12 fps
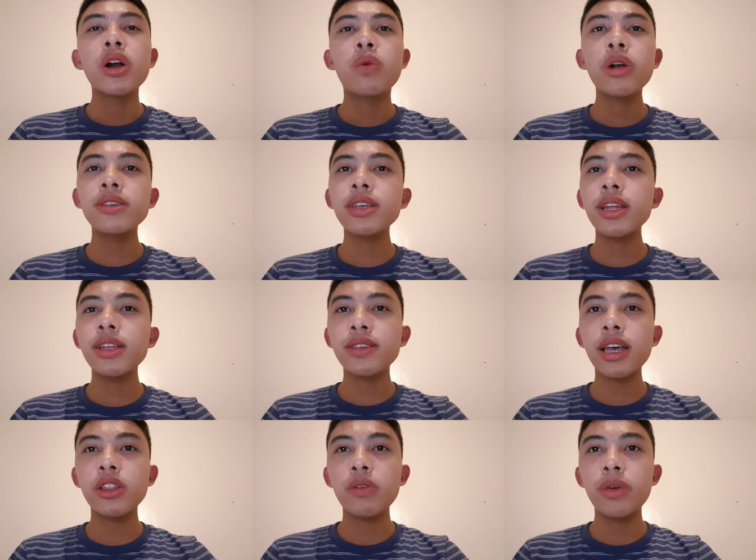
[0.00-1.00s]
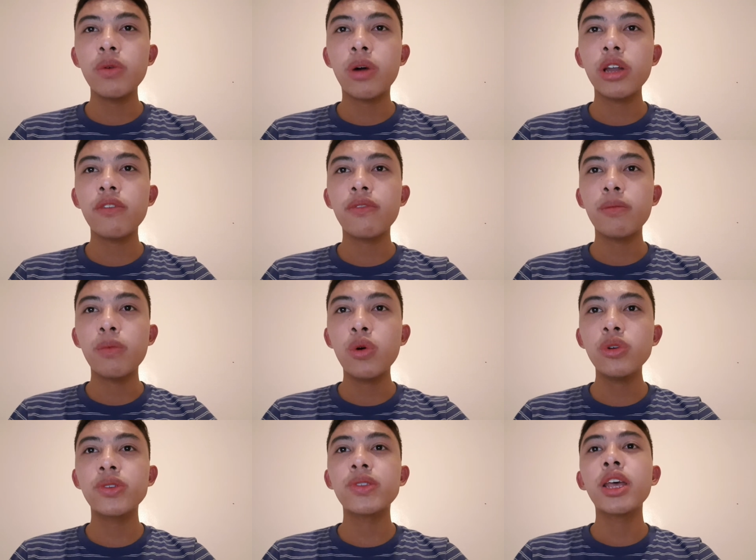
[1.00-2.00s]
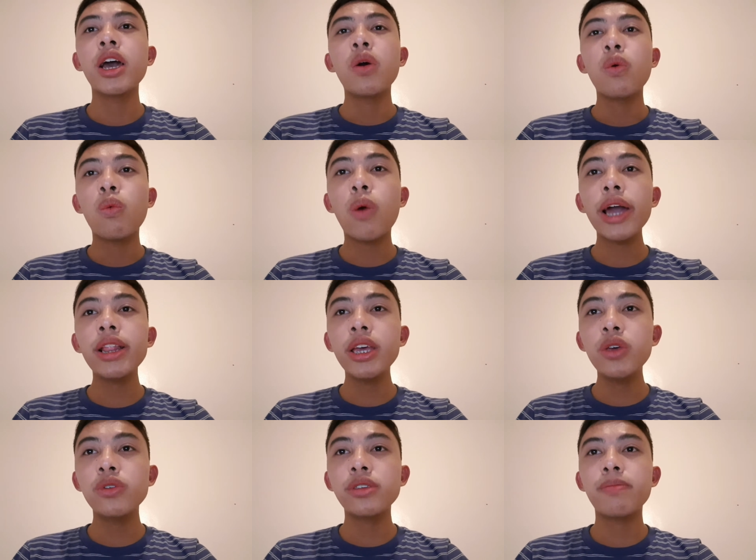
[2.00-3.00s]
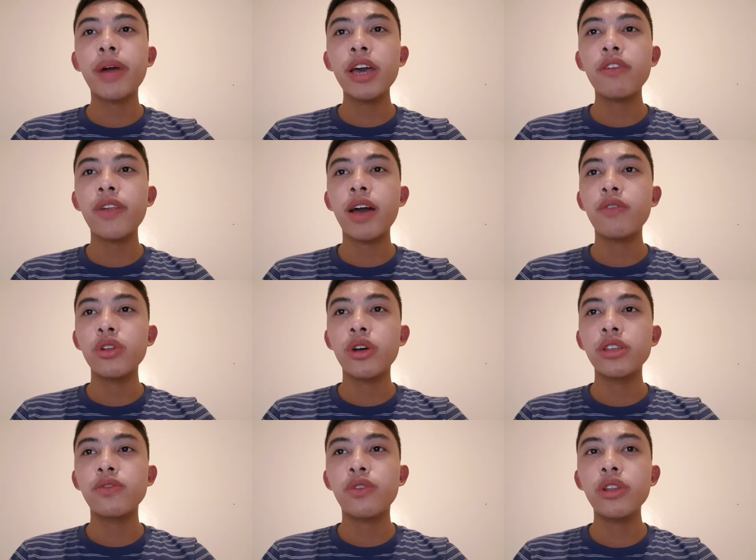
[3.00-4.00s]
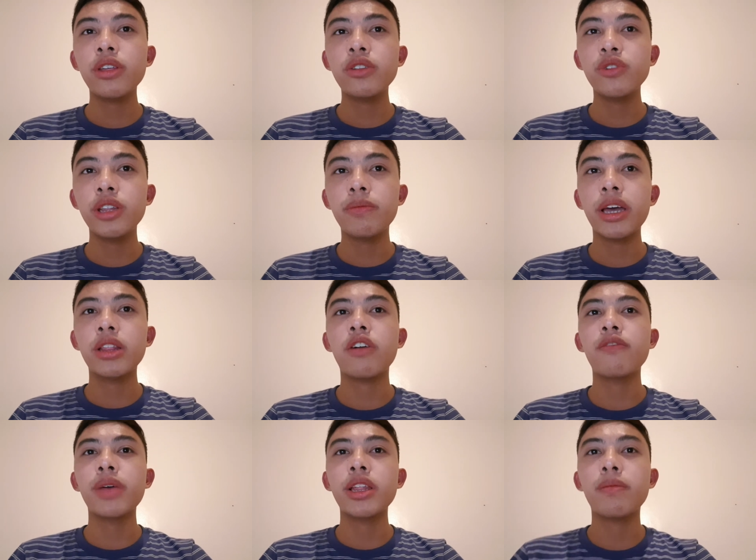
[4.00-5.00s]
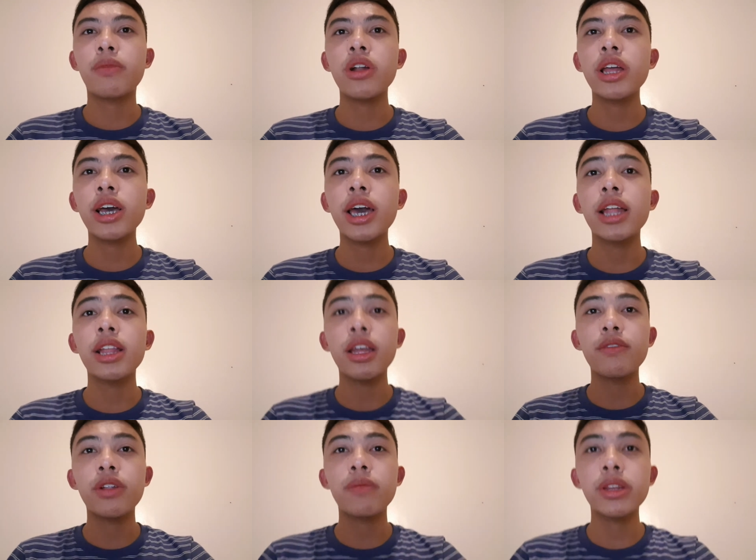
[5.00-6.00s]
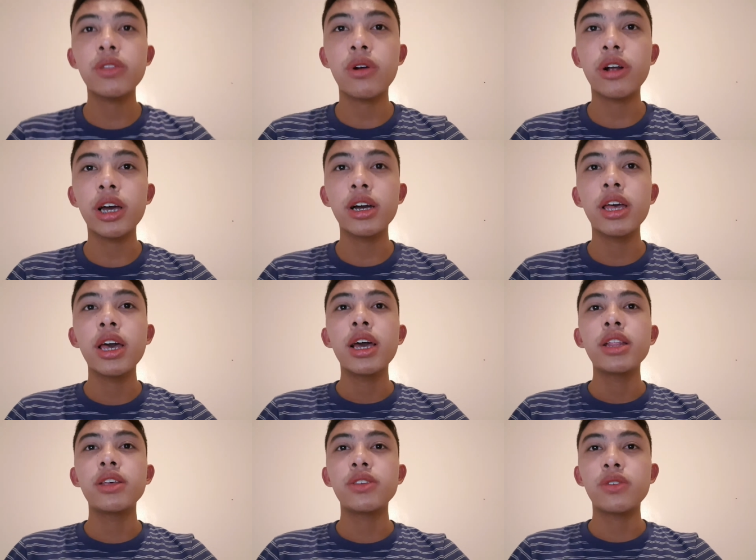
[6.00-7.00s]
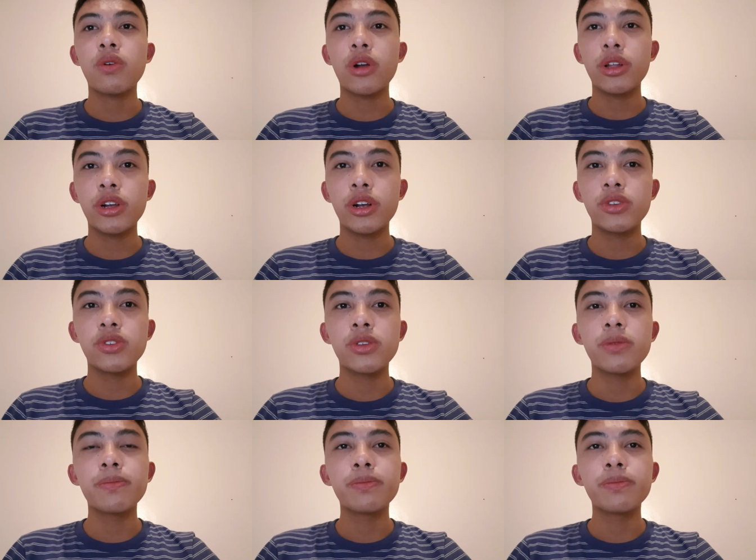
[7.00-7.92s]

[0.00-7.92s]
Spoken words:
Quercetin is said to be one of the most widely used bioflavonoids for the treatment of metabolic and inflammatory disorders.